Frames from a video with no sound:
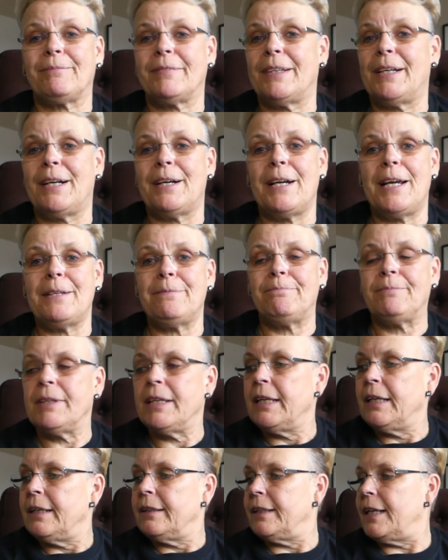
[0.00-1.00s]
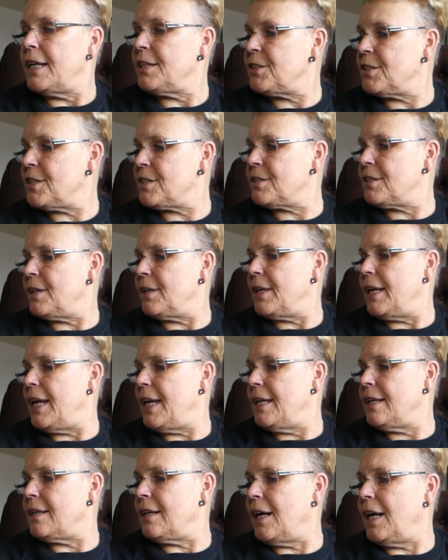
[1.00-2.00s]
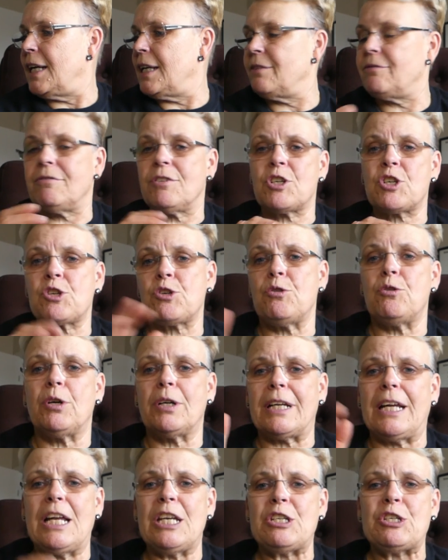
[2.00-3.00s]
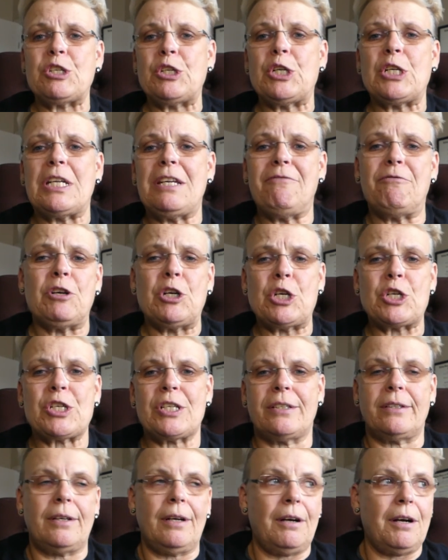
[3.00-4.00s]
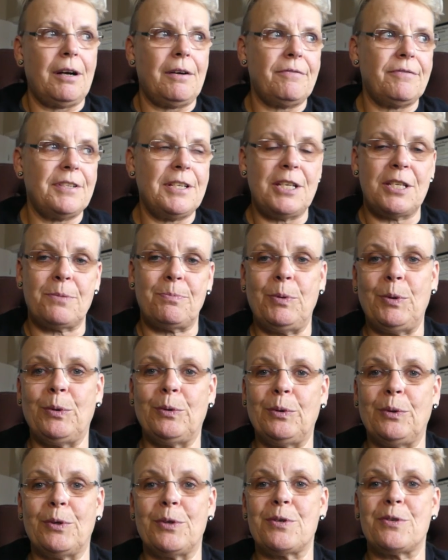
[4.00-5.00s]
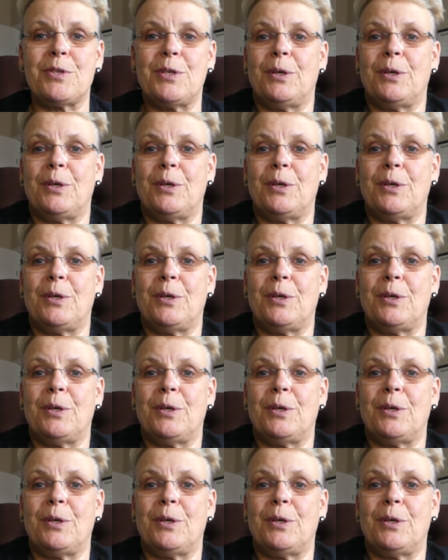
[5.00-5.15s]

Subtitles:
All right, that's just a kind of short and dirty version of the spoon lures.